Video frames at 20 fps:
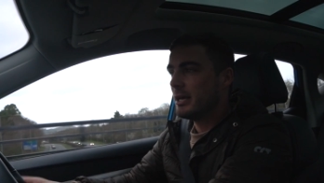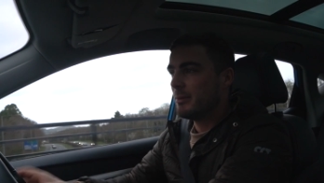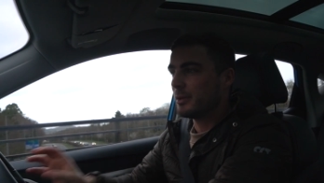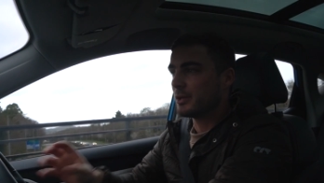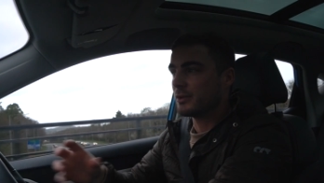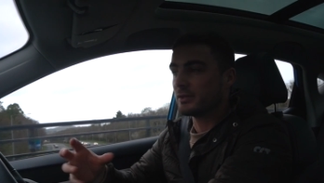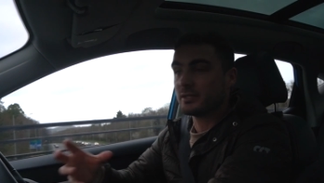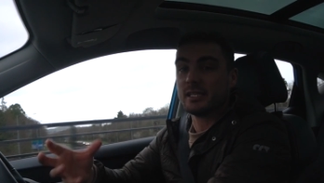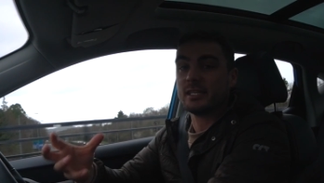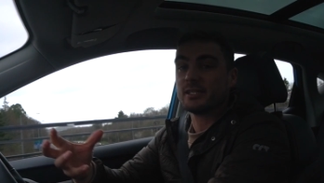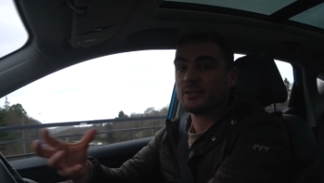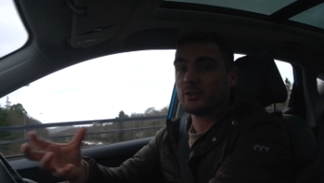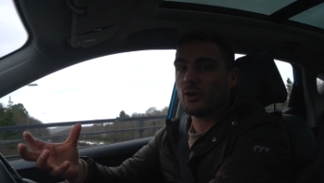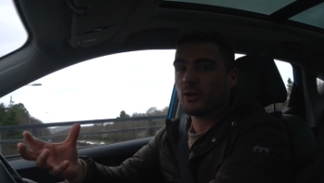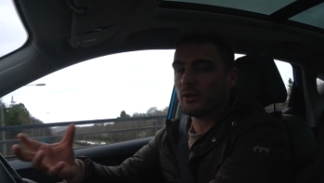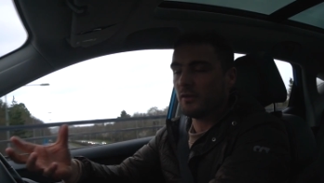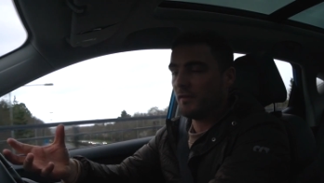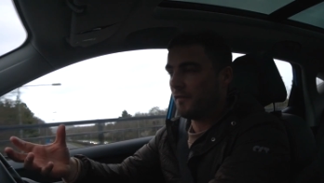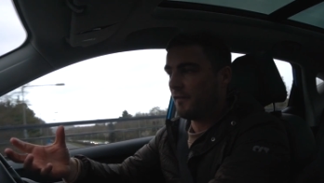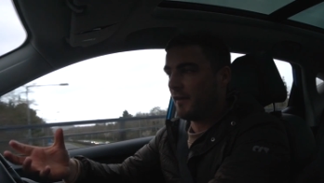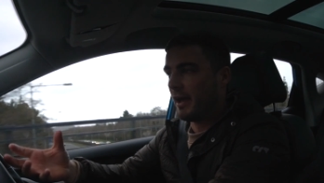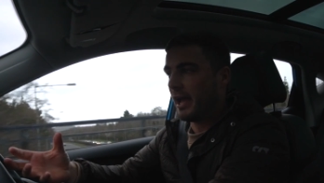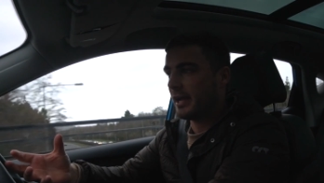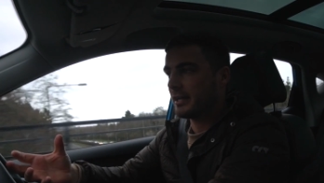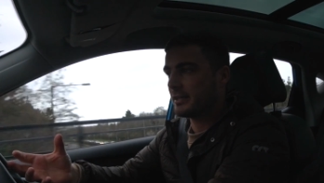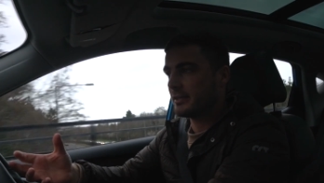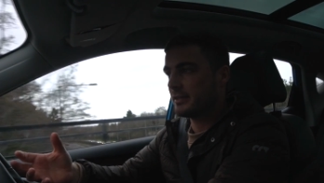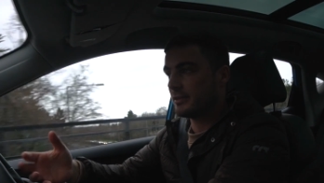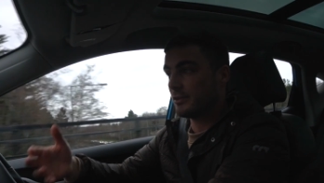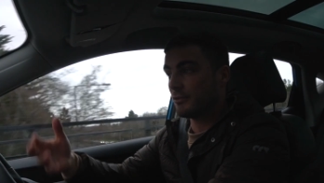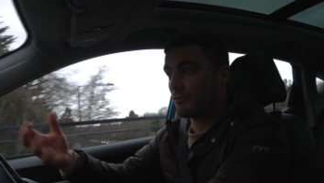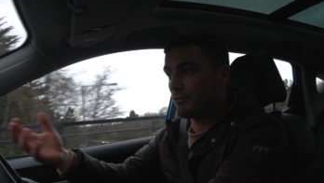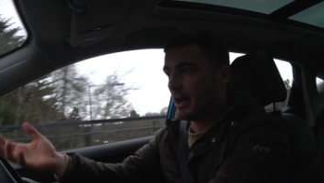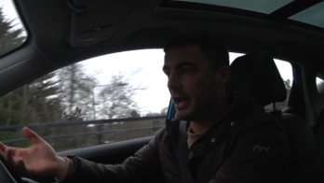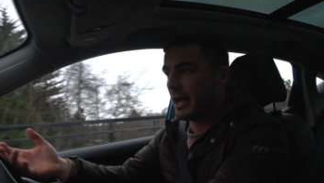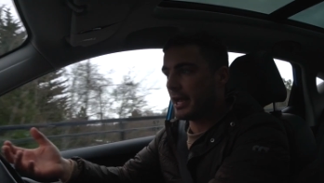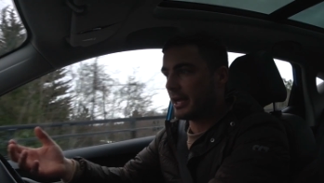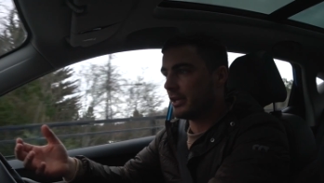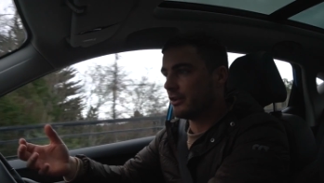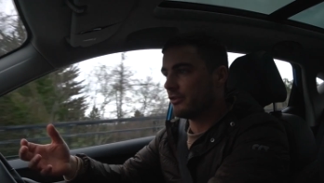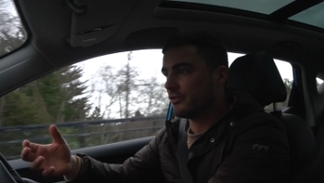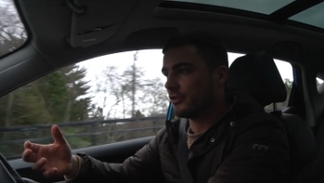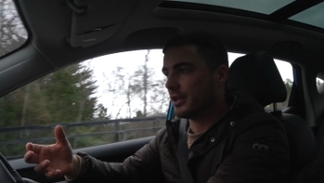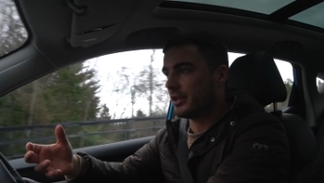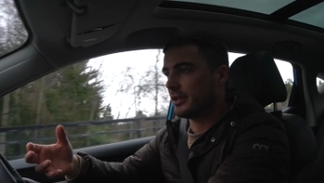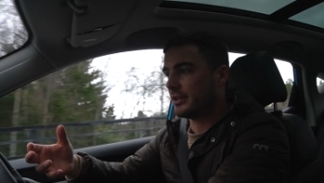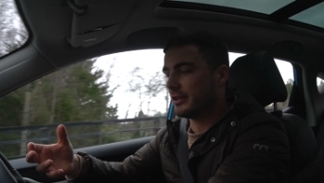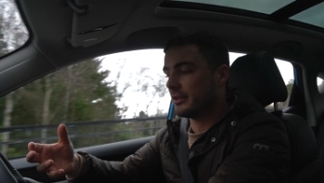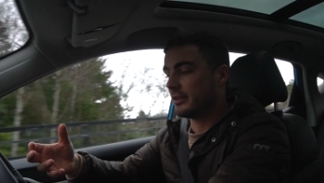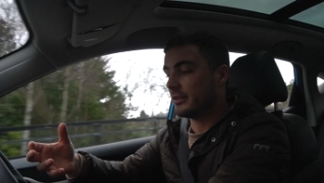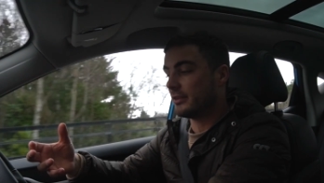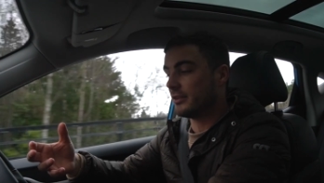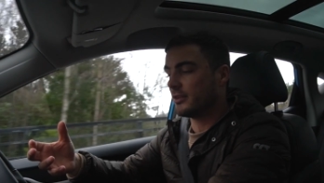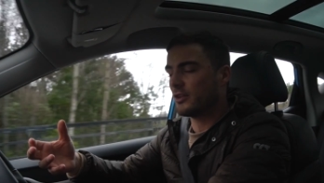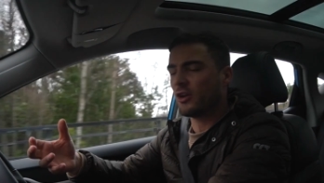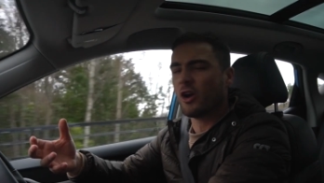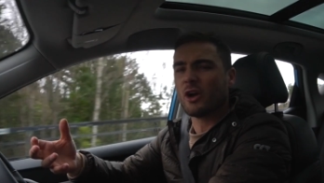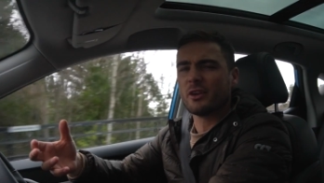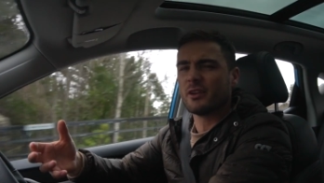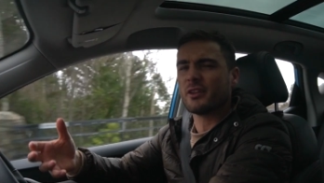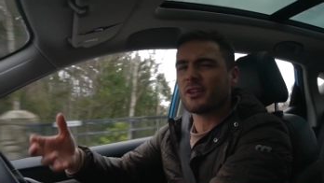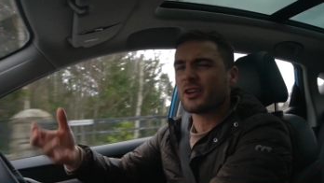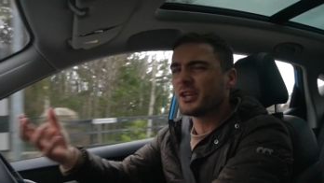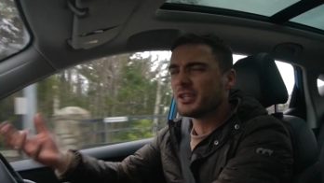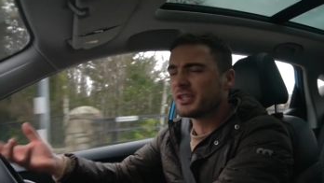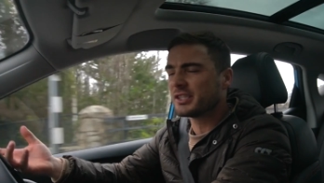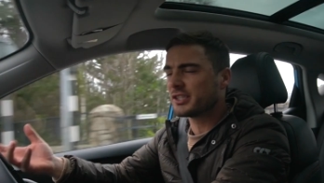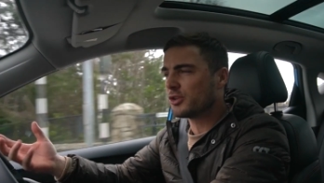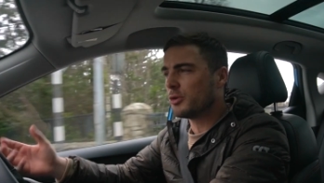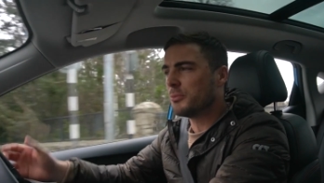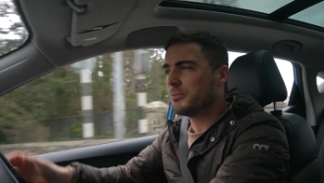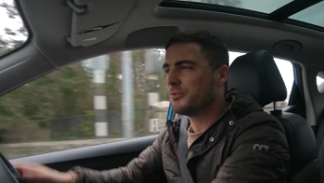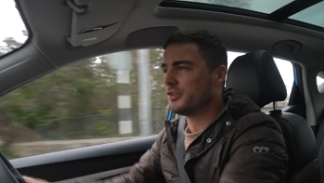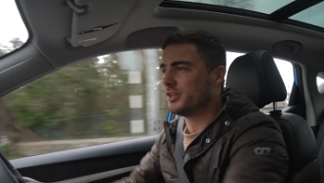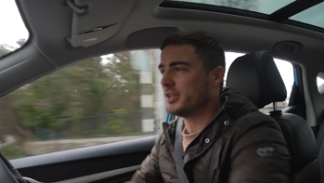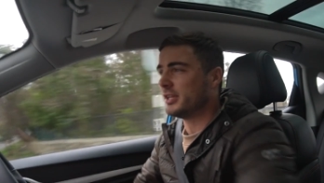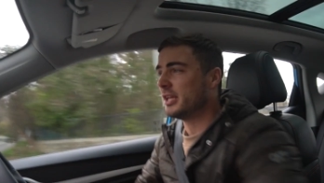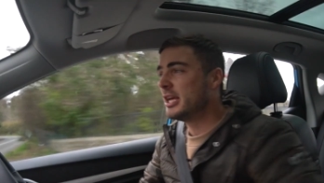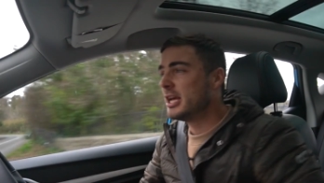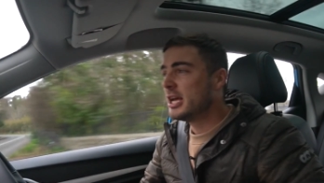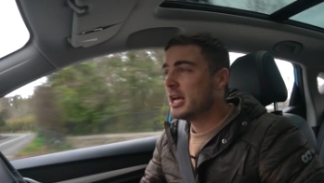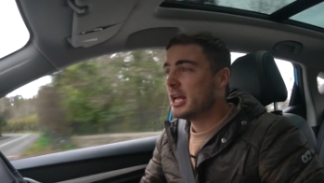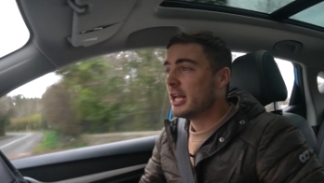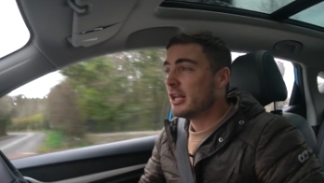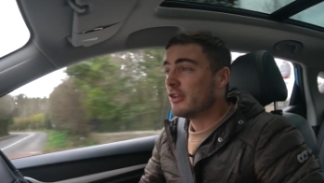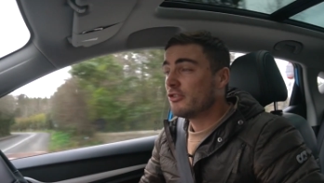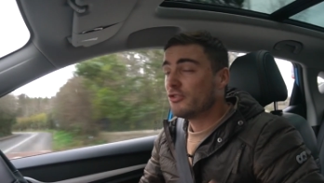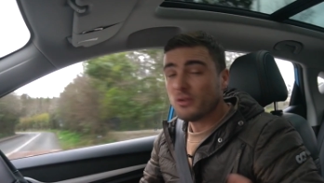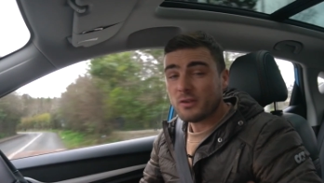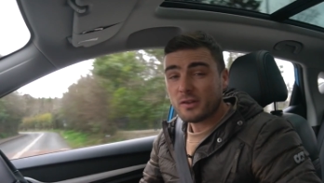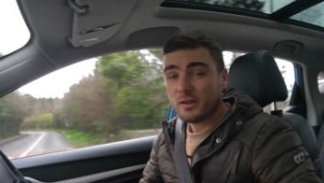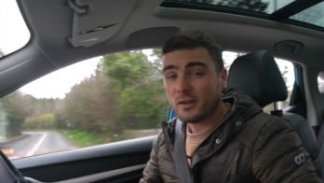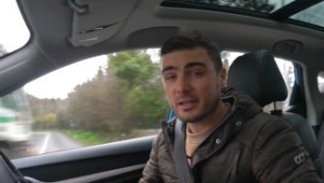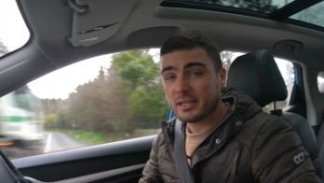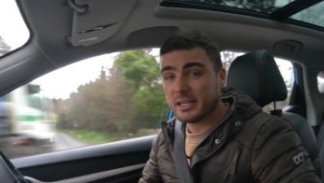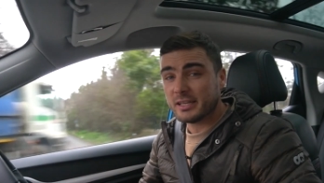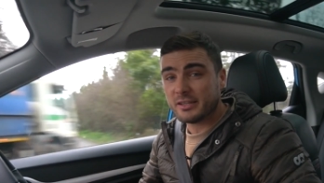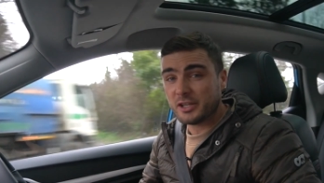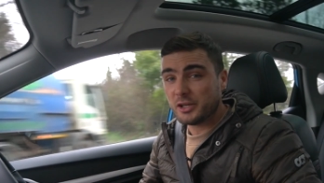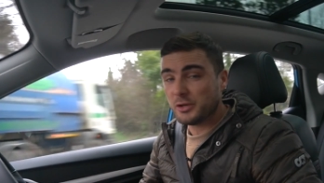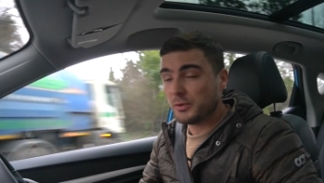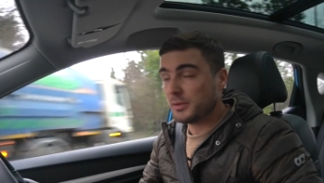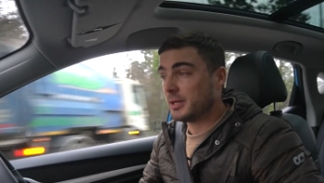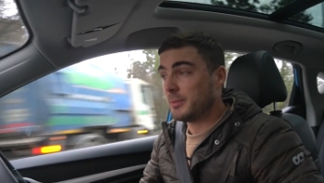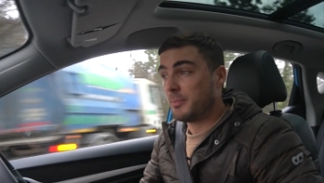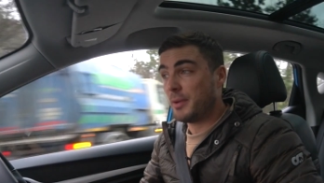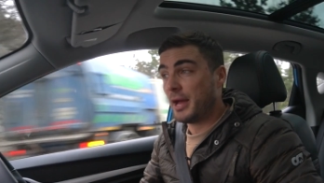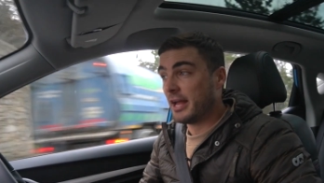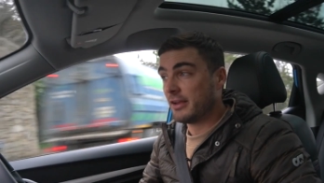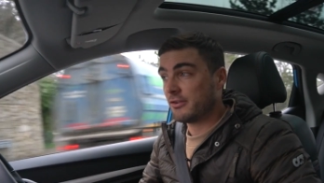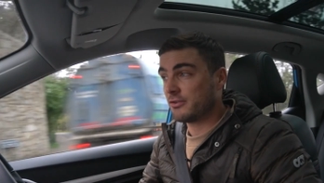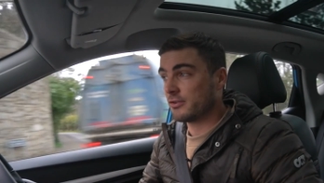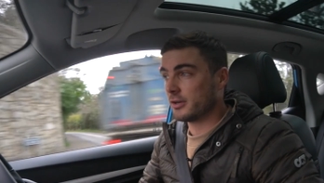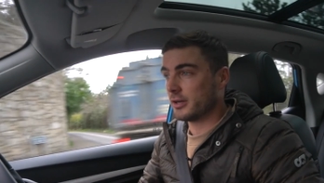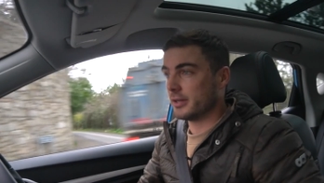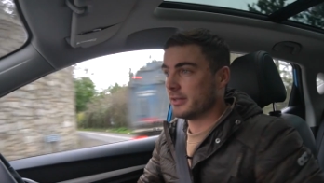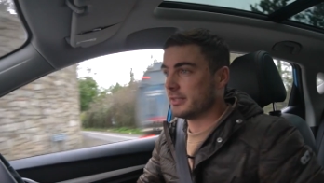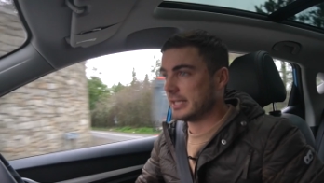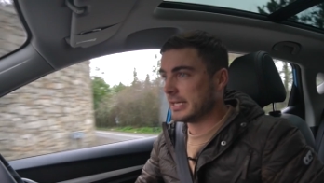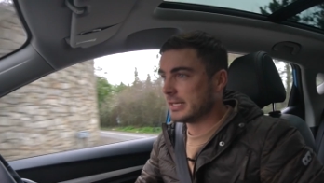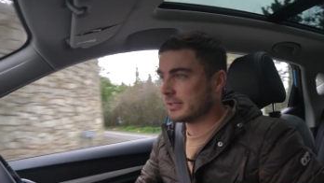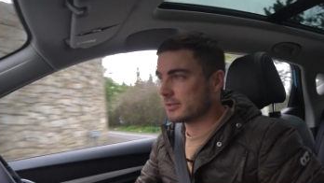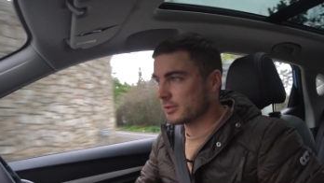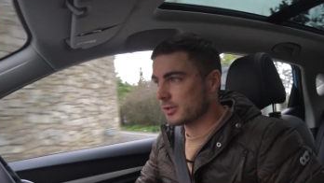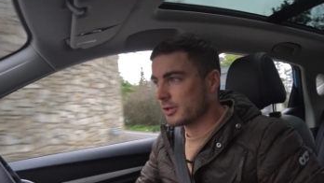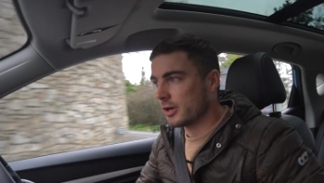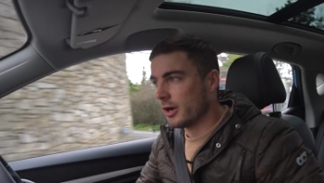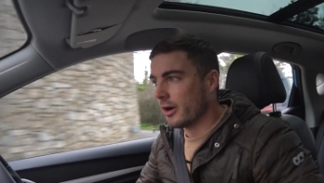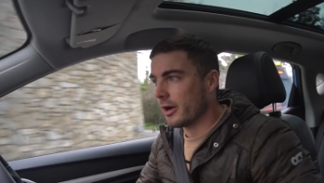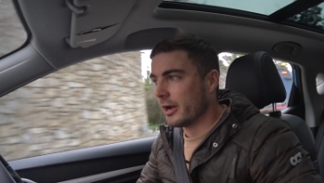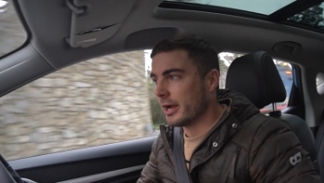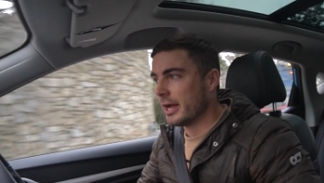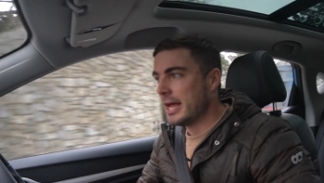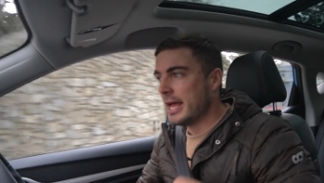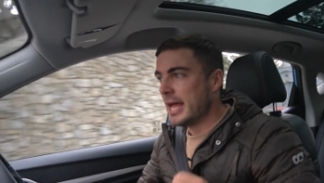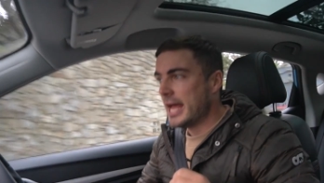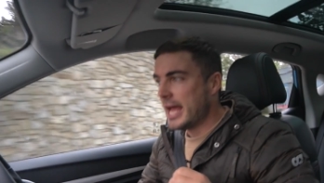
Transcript: because these all affect the range and kind of the consumption, just like they do in a petrol or a diesel car.